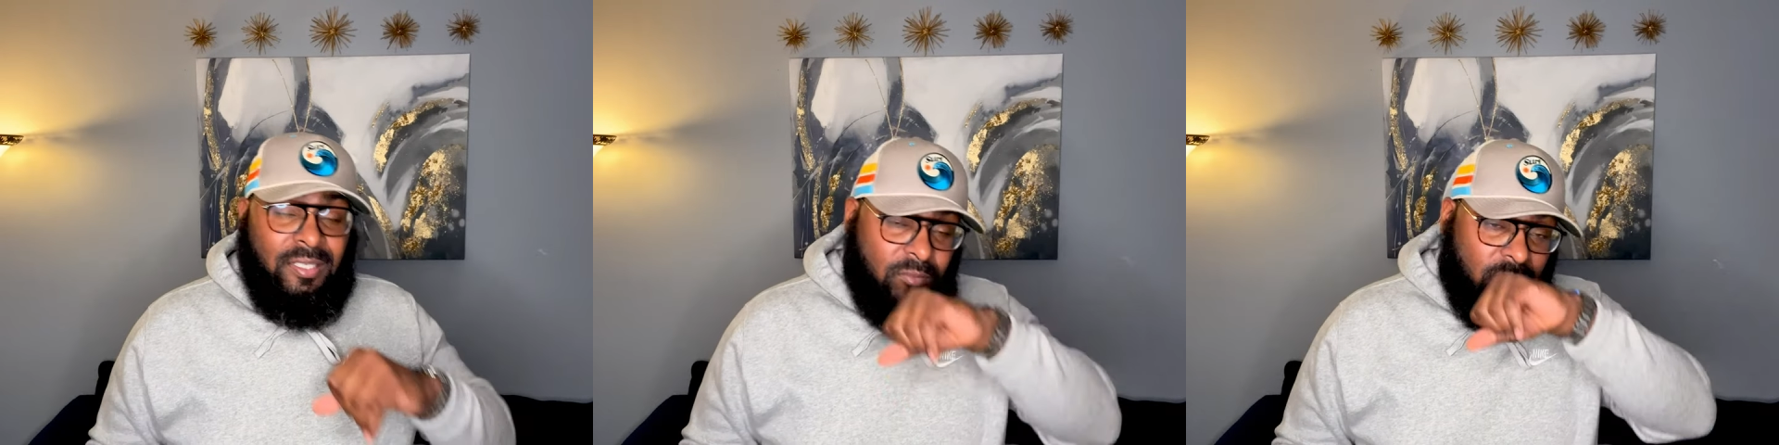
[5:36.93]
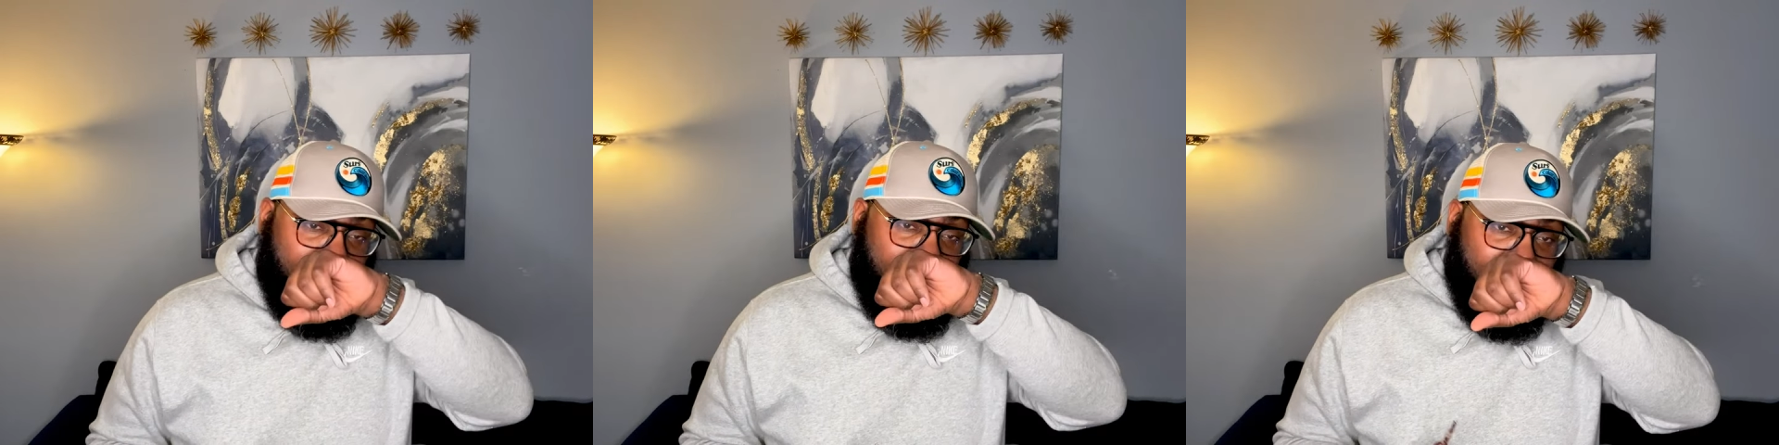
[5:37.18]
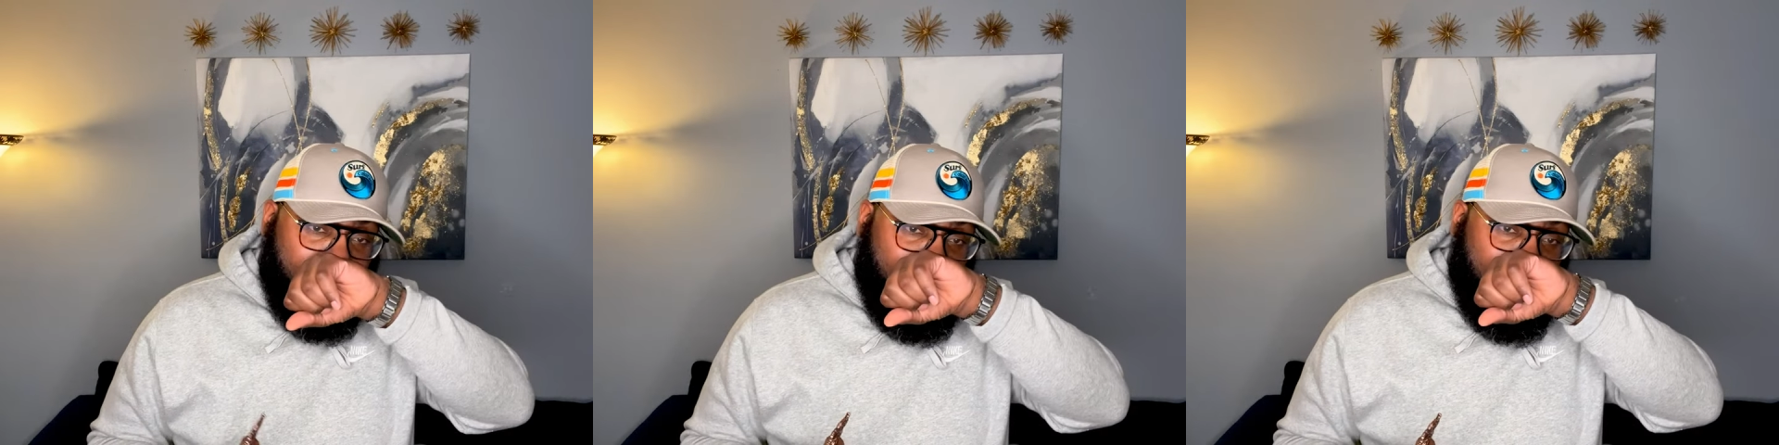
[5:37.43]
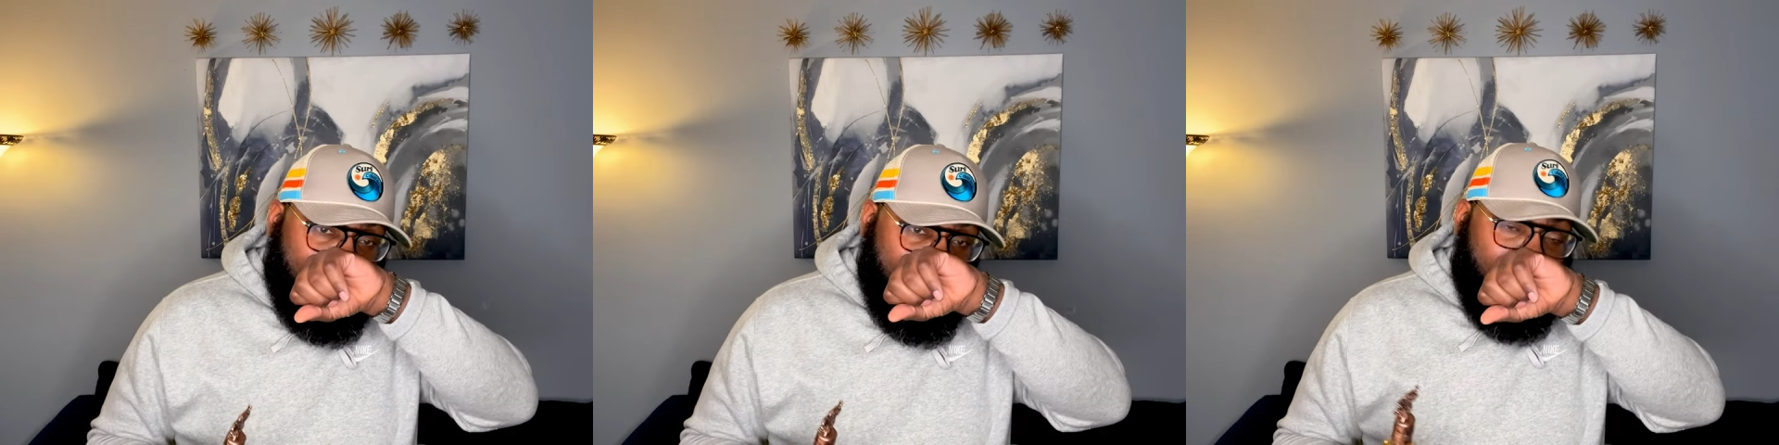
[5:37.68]

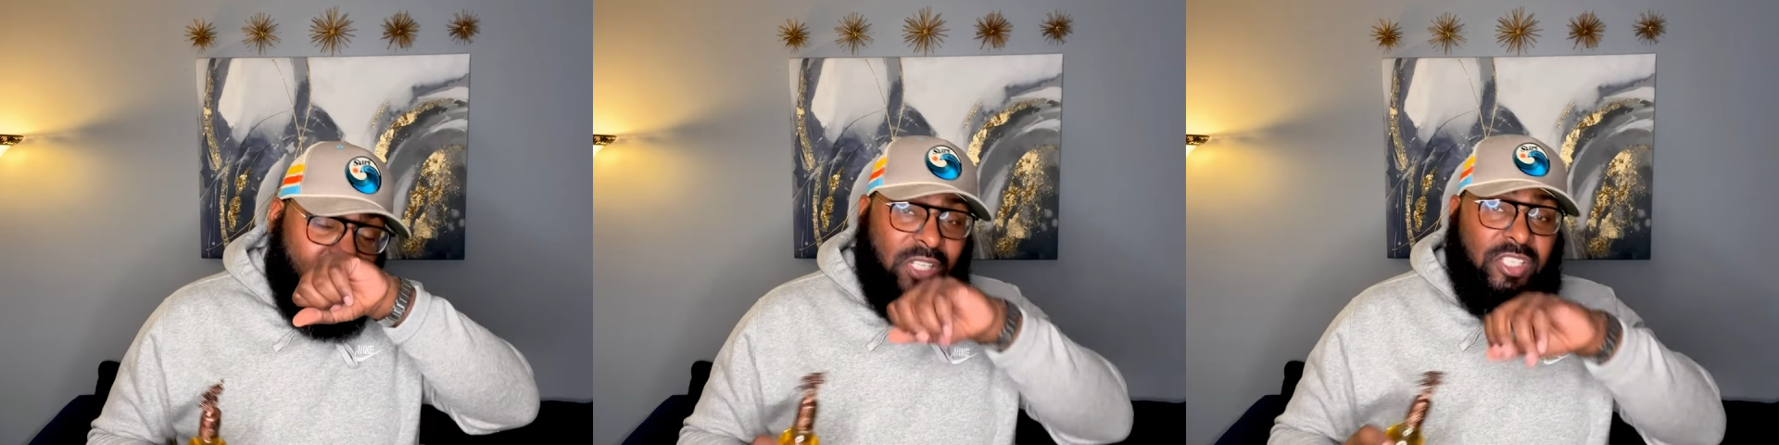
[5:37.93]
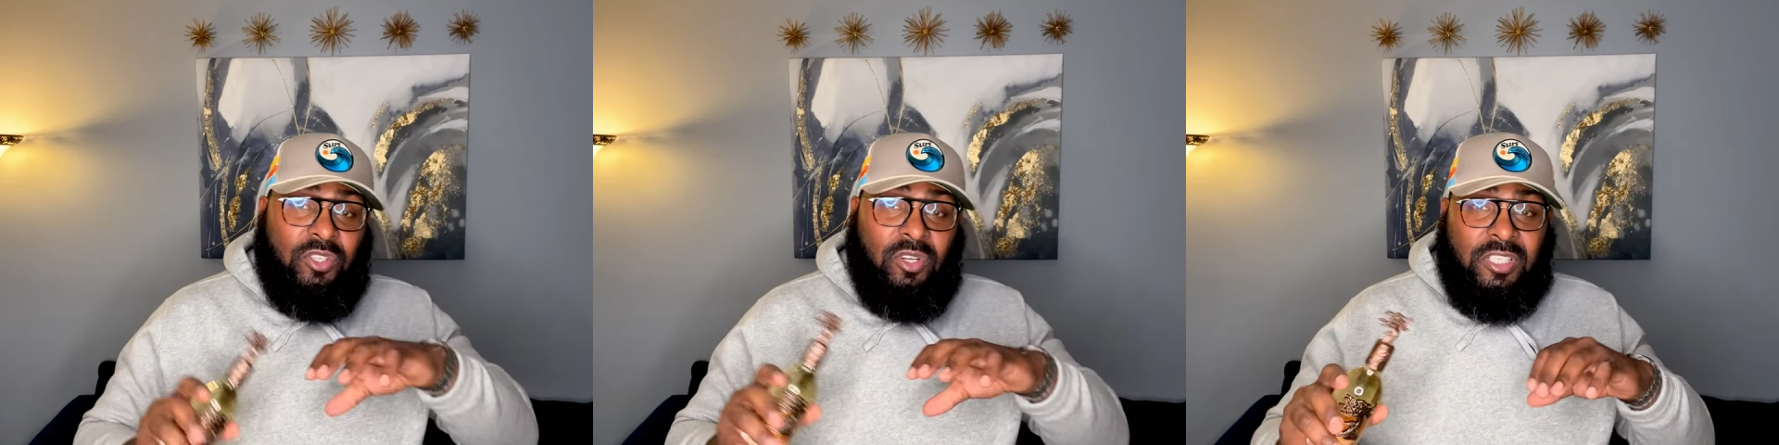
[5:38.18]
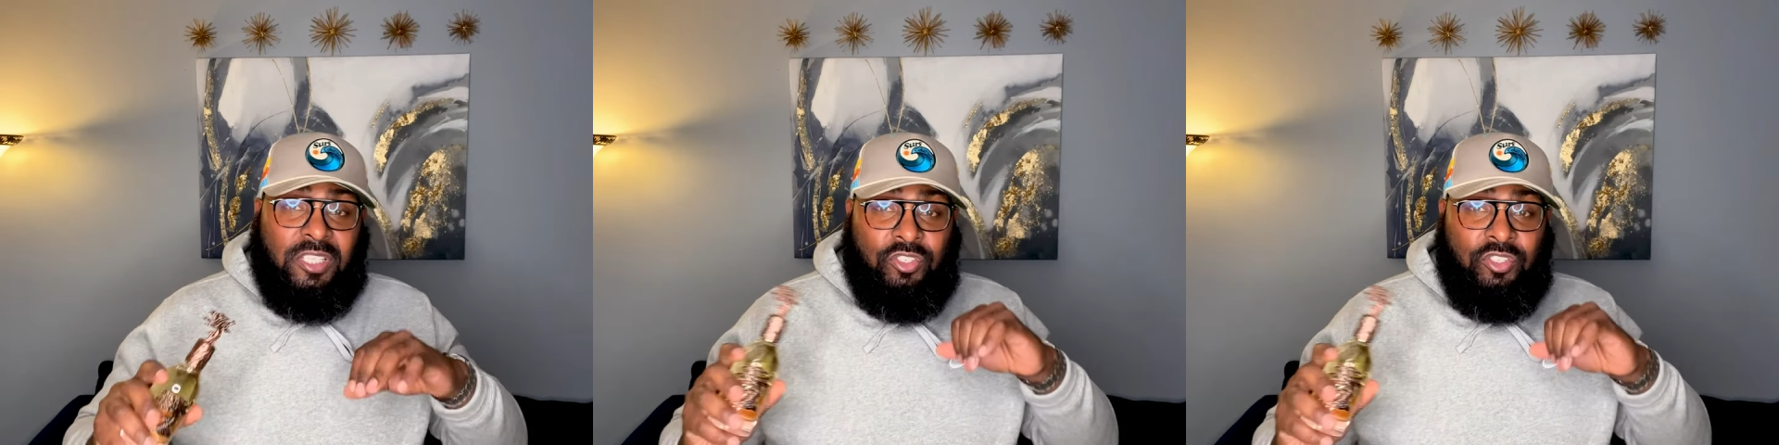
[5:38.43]
When it starts